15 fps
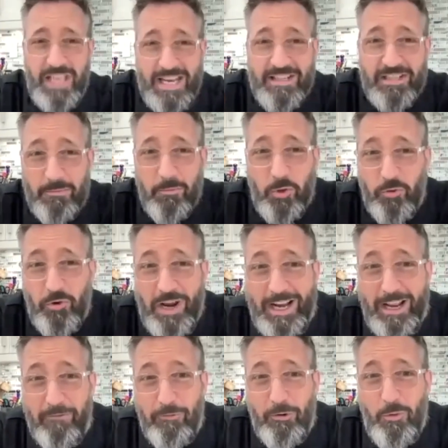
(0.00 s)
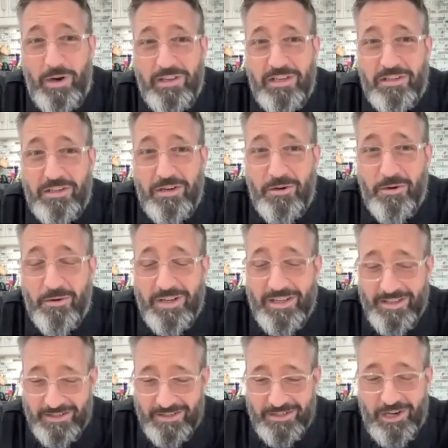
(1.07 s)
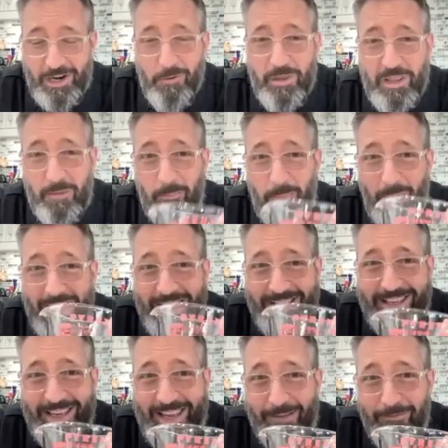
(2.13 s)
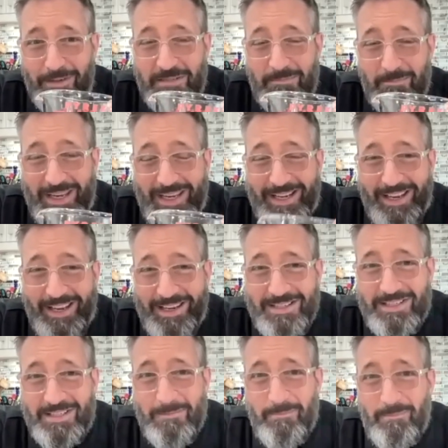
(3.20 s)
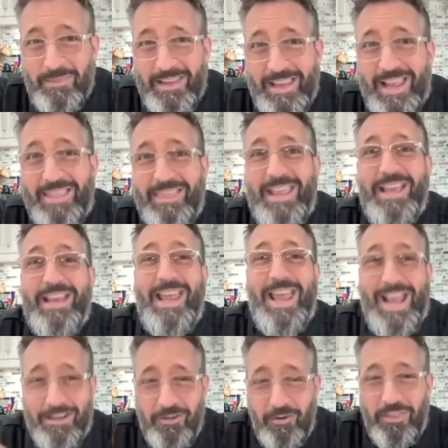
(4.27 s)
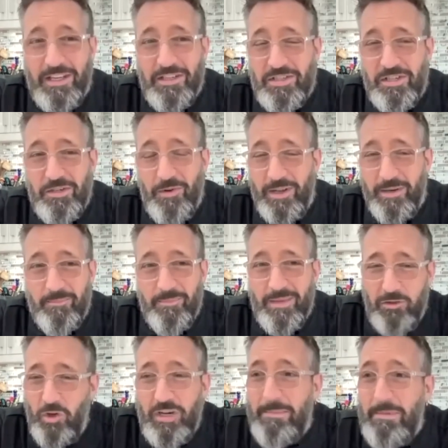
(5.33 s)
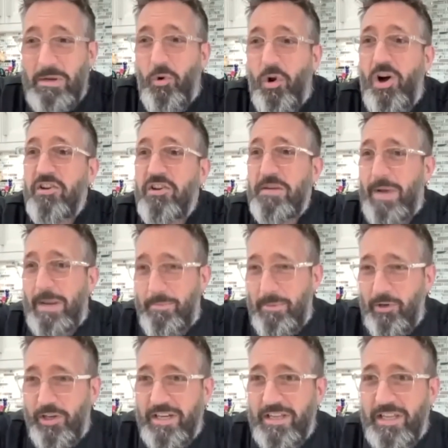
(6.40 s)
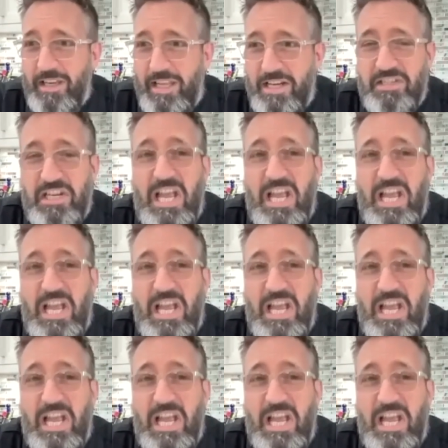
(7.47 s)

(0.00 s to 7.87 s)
Take some credit for what you do. Start with a blank canvas, mayonnaise, and then add your things to it. Don't get me wrong. You might be looking at the list.